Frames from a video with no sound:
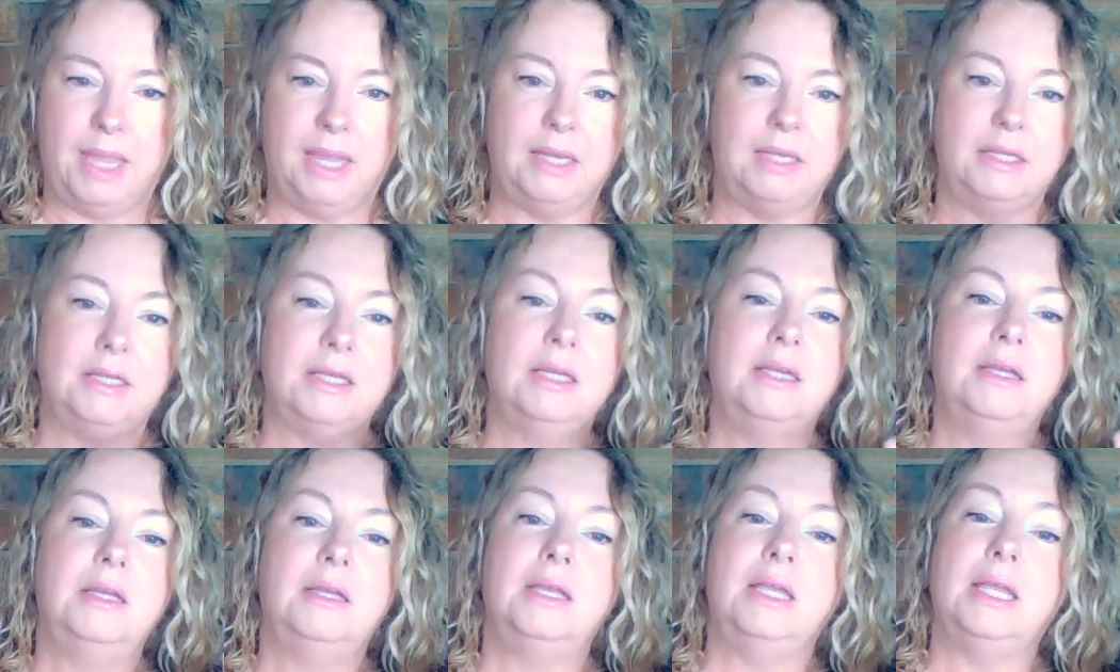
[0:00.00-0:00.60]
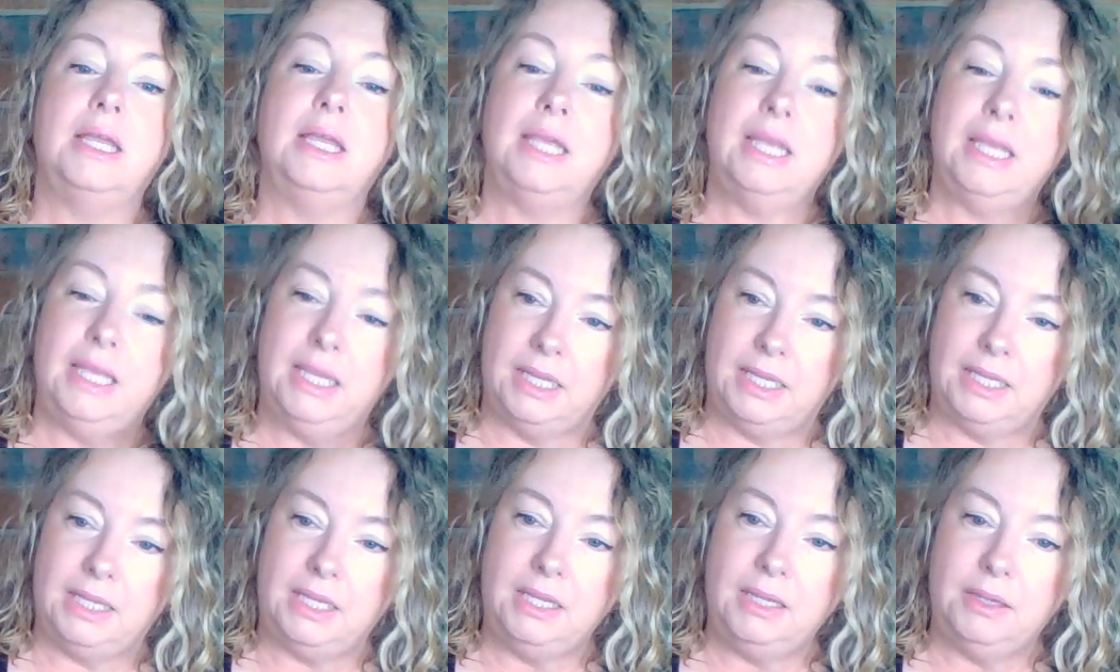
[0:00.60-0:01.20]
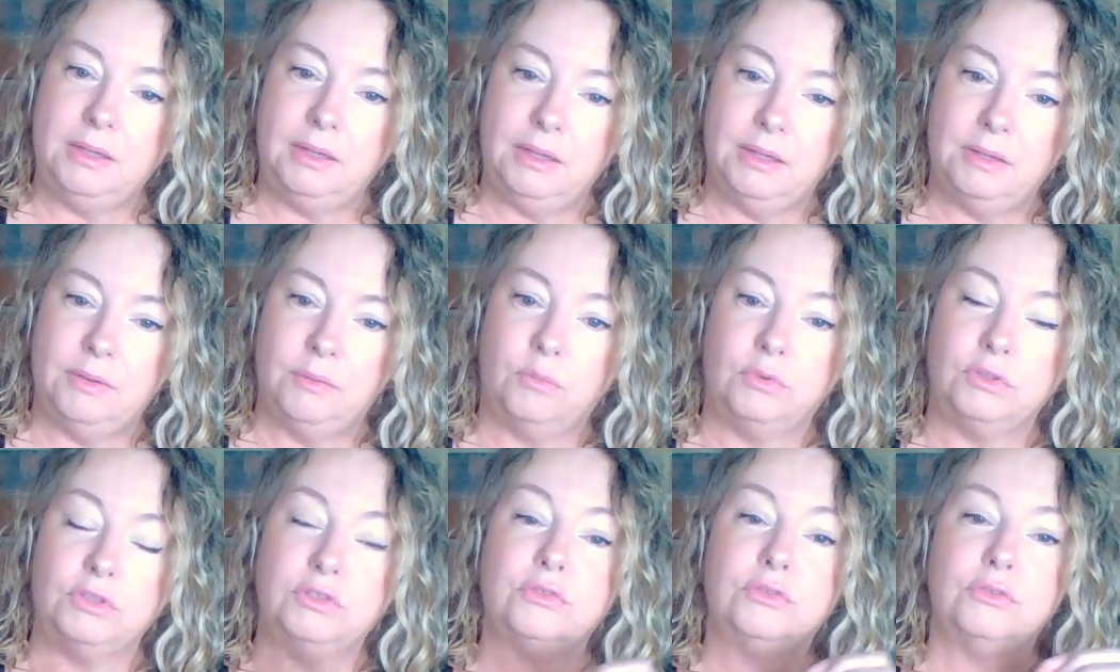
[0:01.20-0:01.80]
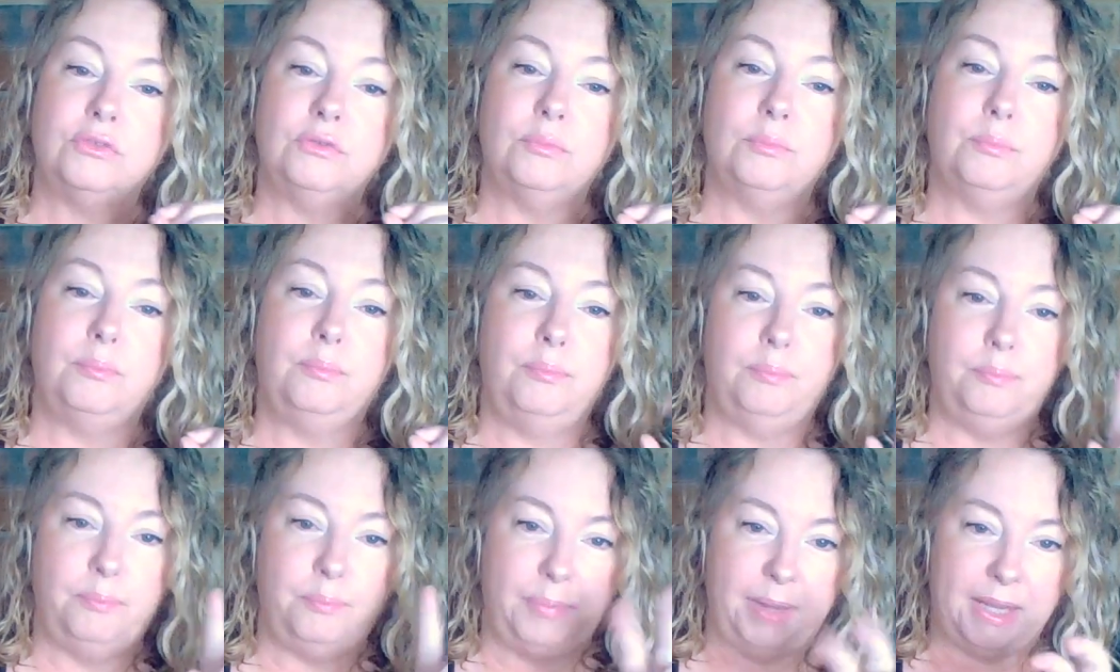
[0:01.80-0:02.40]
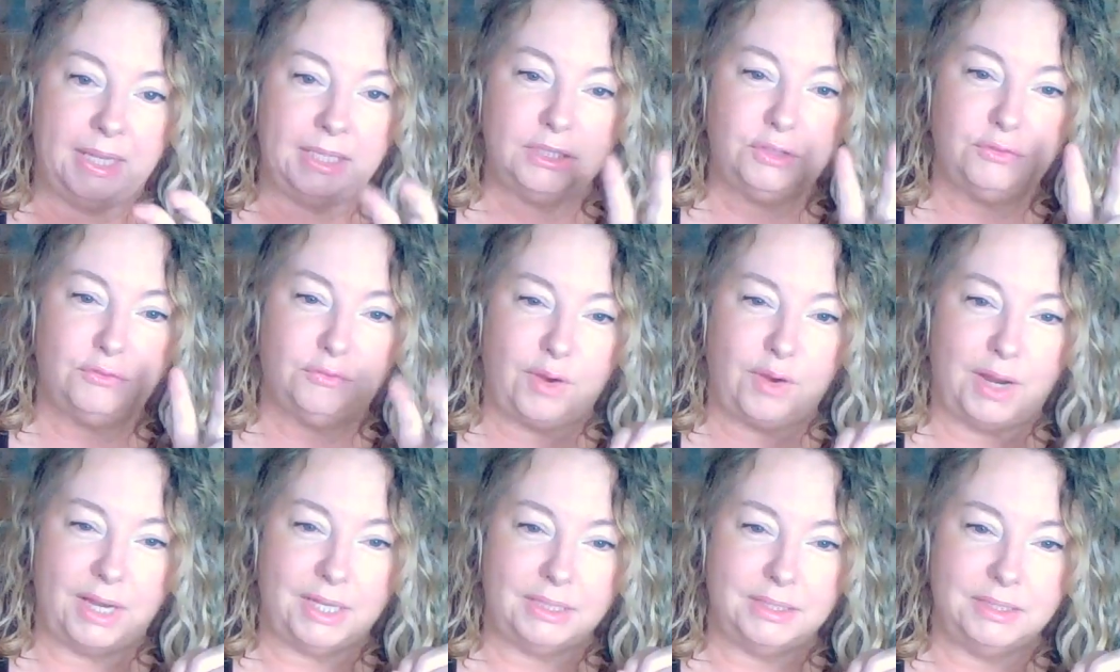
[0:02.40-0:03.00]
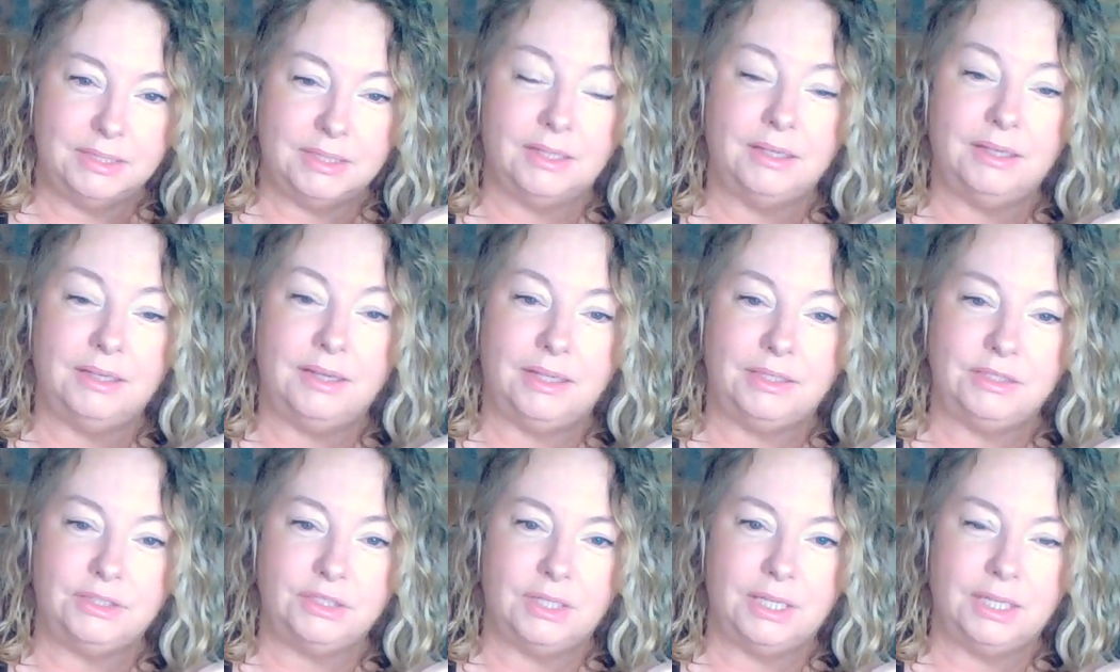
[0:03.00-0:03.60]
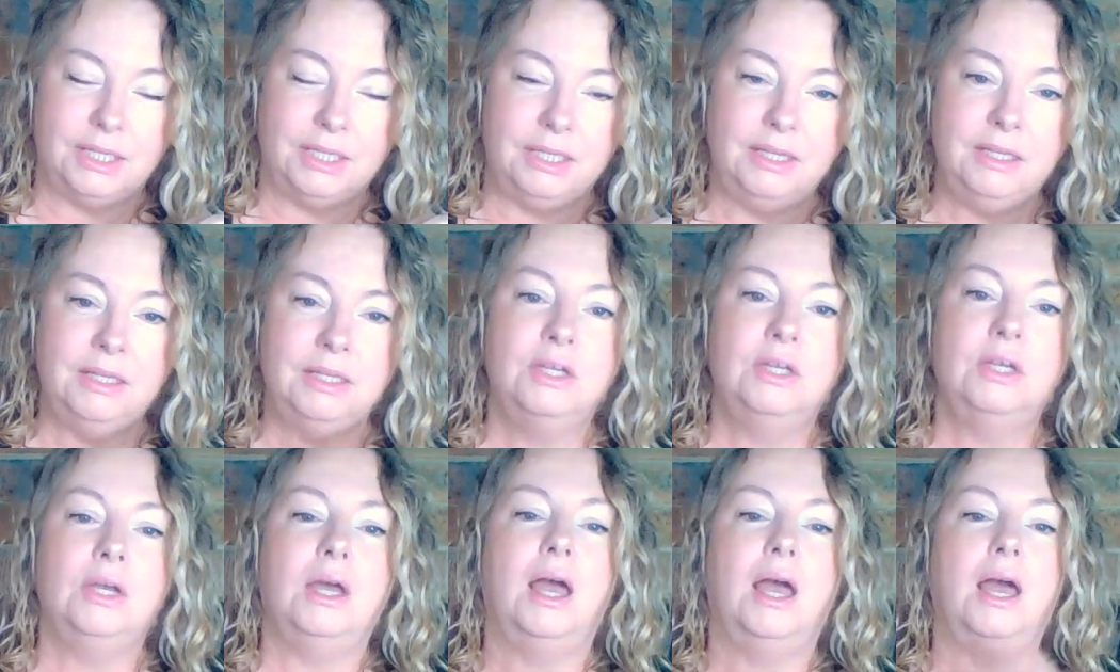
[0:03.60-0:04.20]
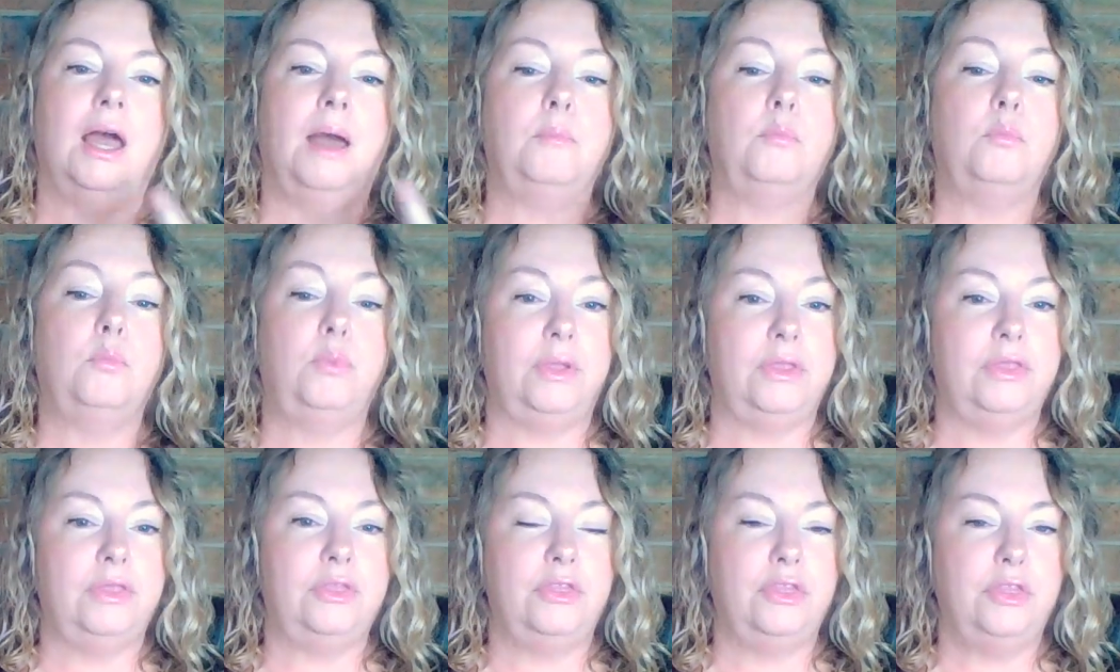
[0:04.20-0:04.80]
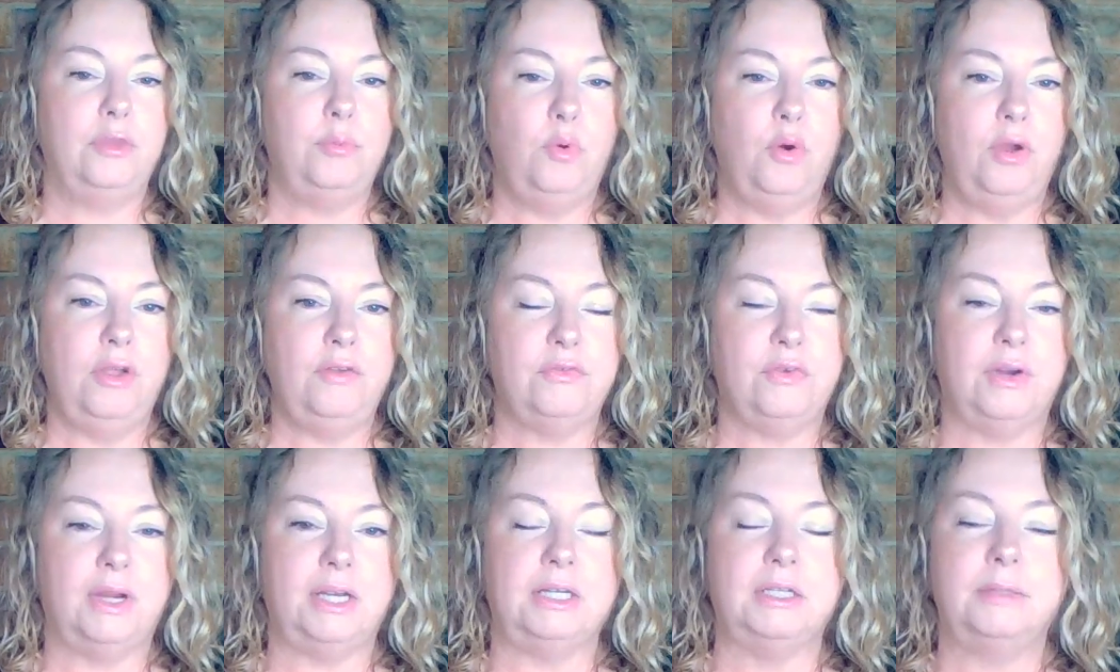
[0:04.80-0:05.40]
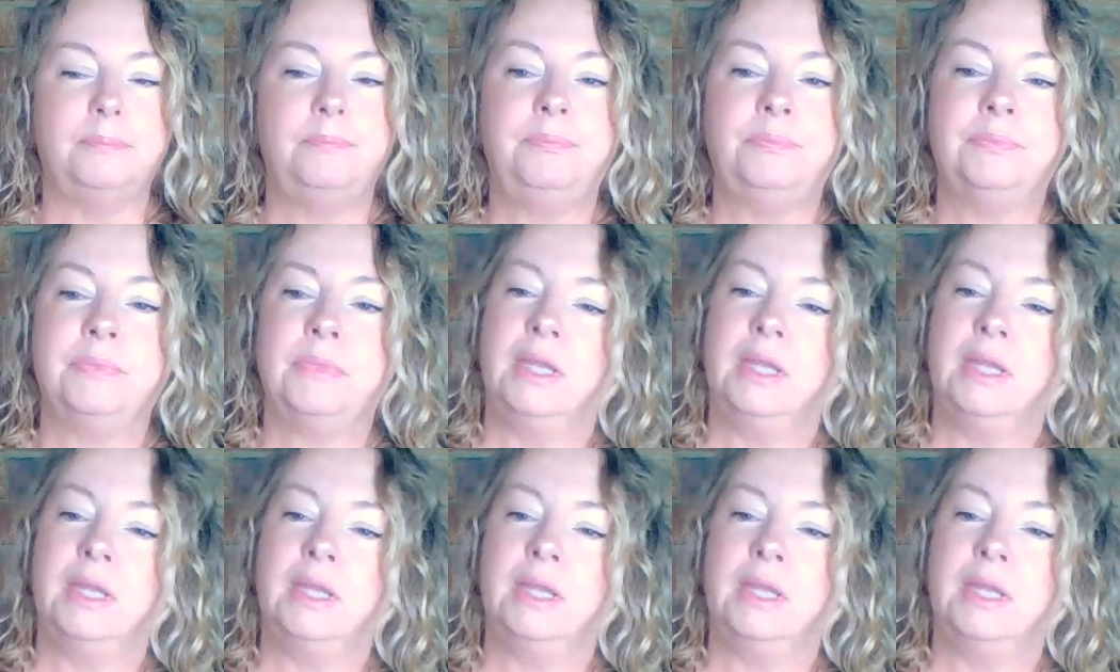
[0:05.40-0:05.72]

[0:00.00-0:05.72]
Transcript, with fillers: And he was best friends, allegedly, um, with the boyfriend.